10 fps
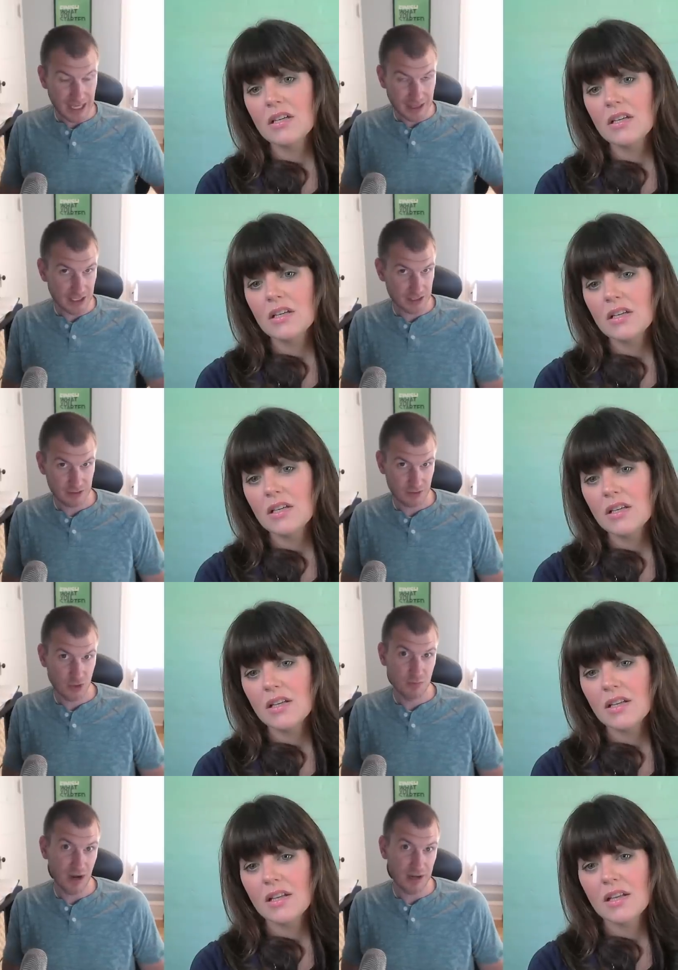Speaker 1: this
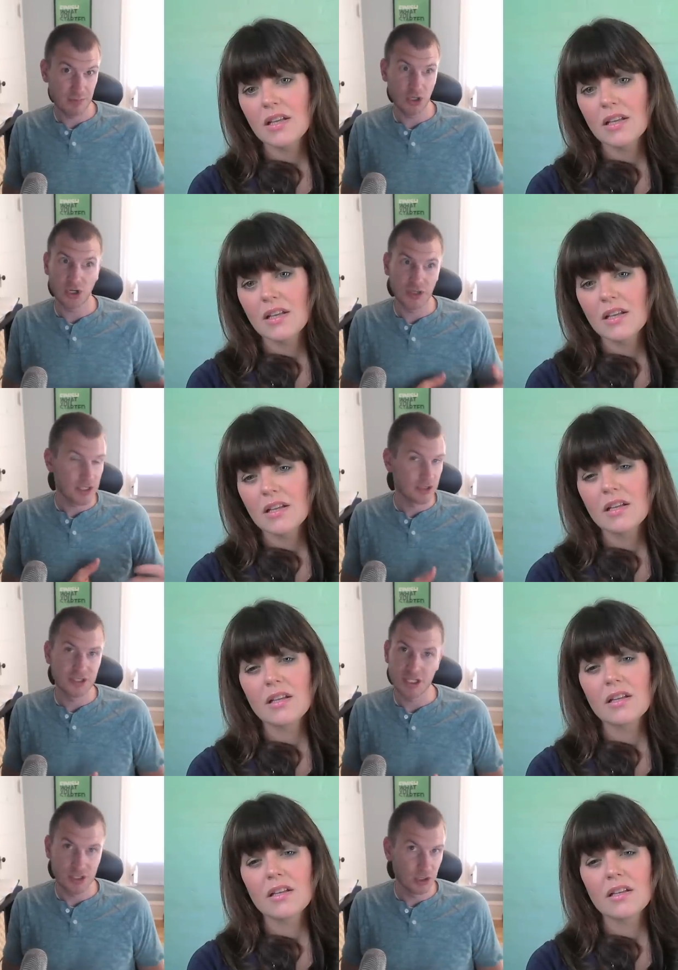coupon book or this
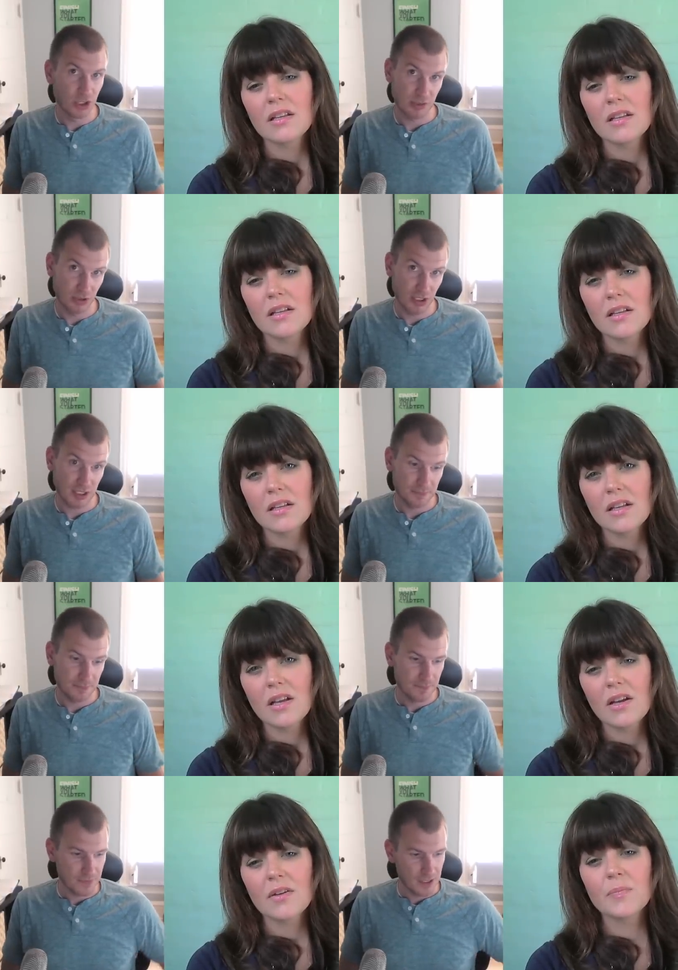digital lookbook.
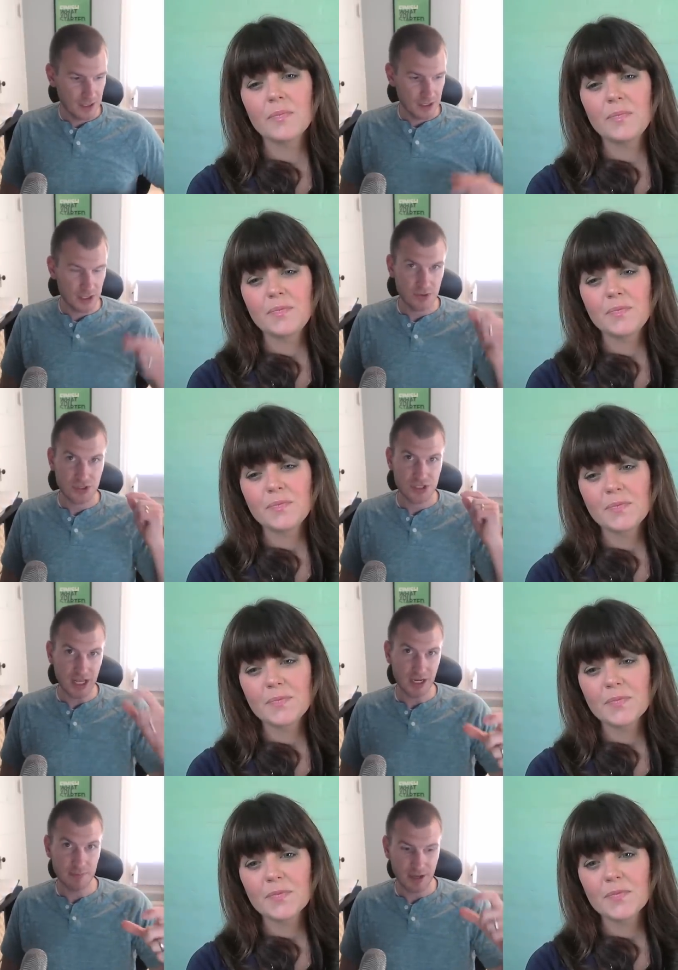Mm -hmm. You
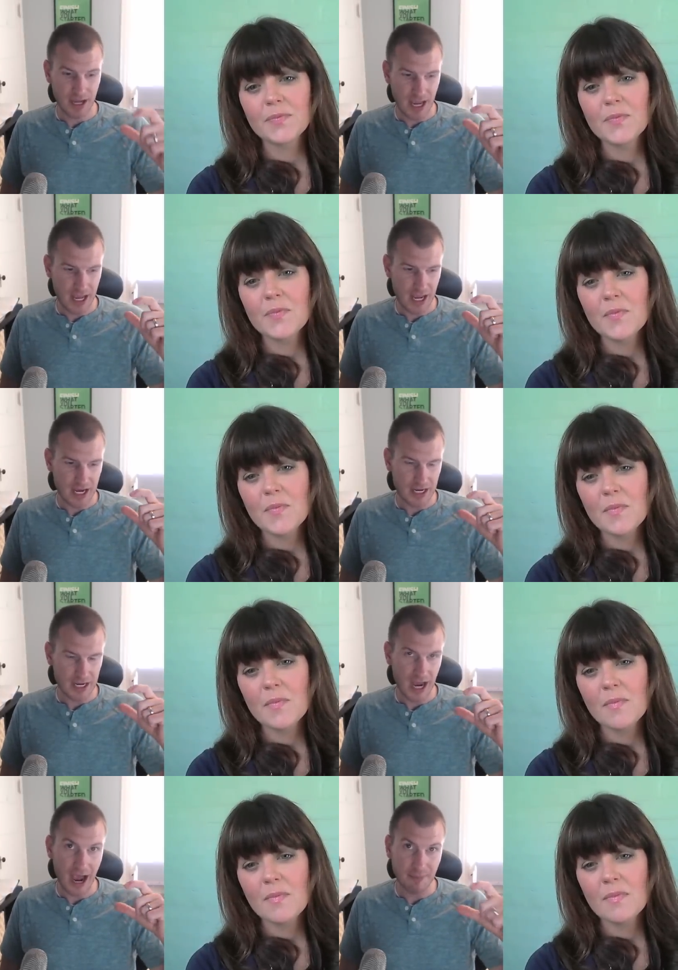set up
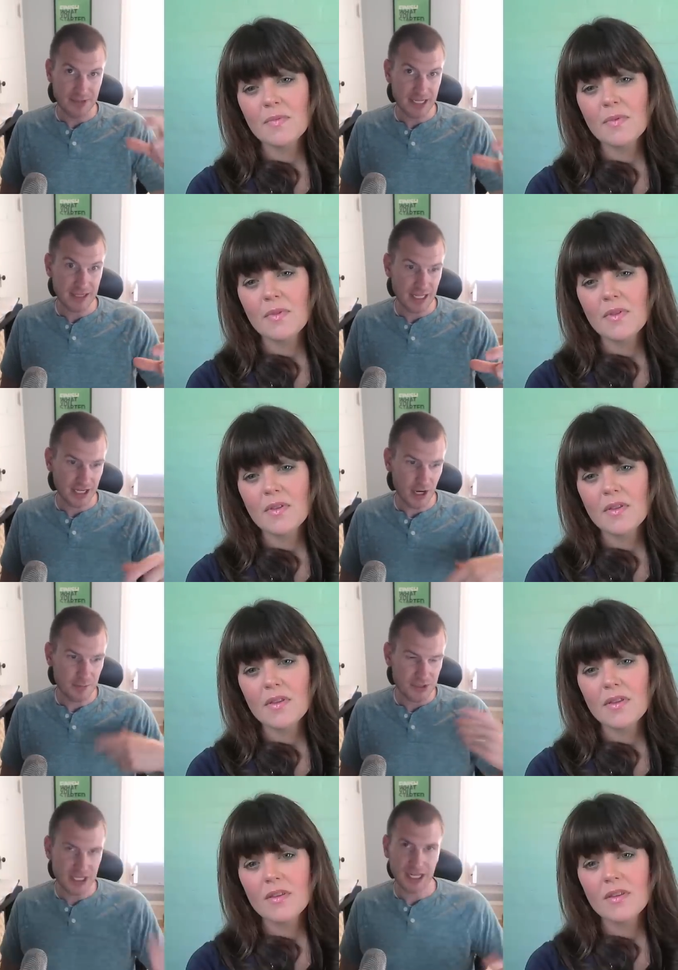a opt-in that
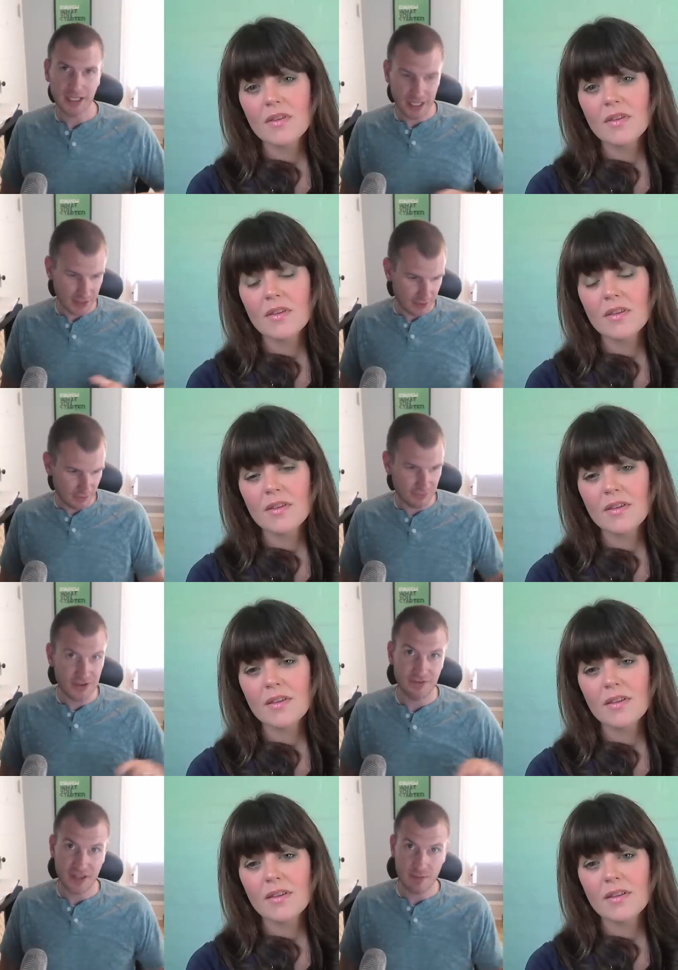comes in at like the
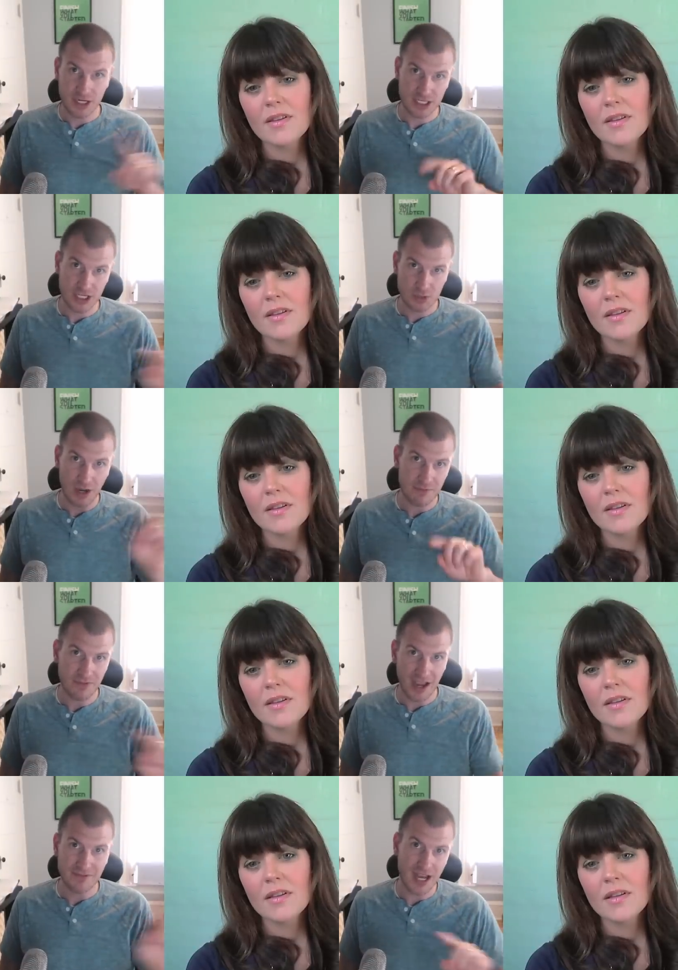fifth image. They swipe
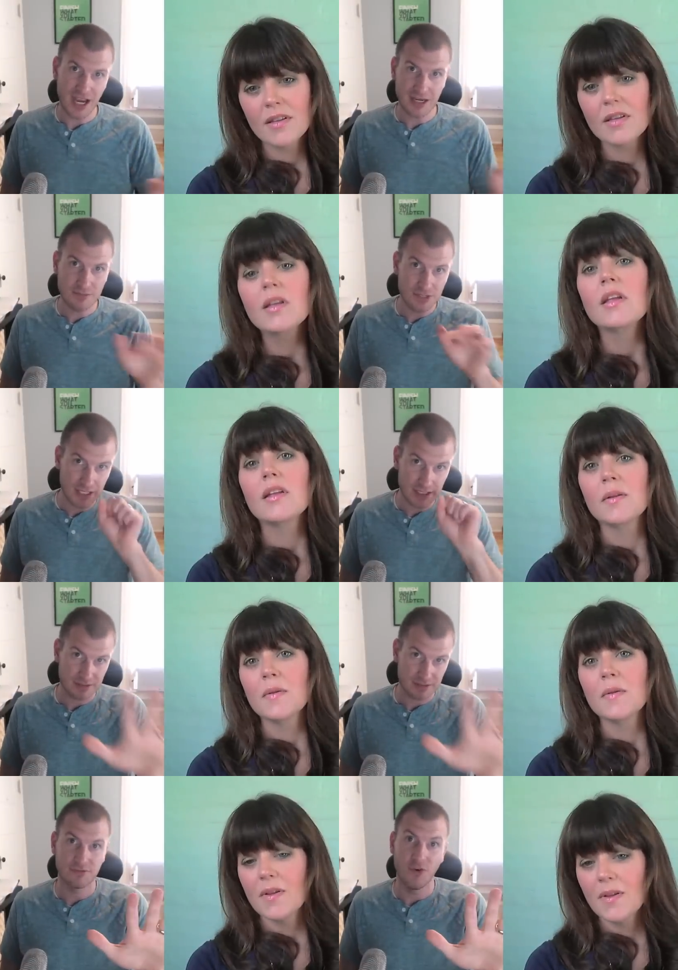five times and
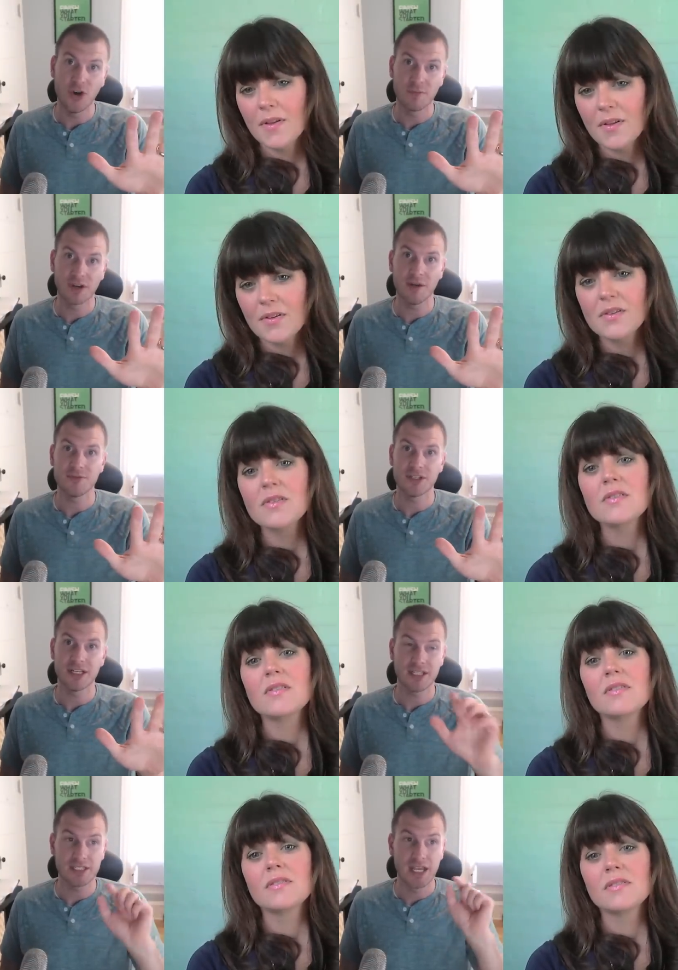this form comes in
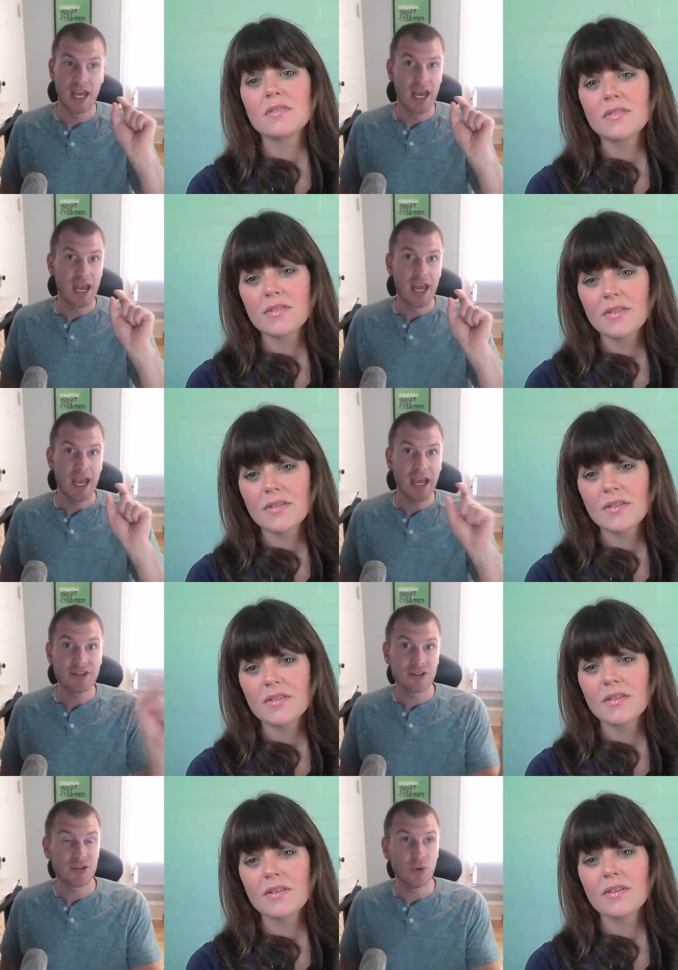and says,
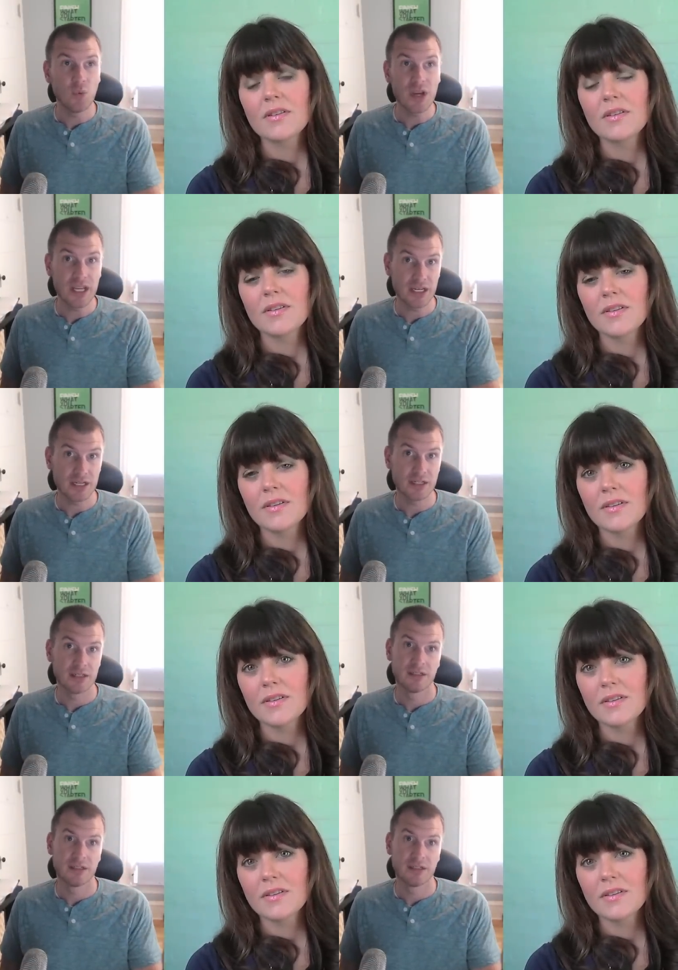enter to win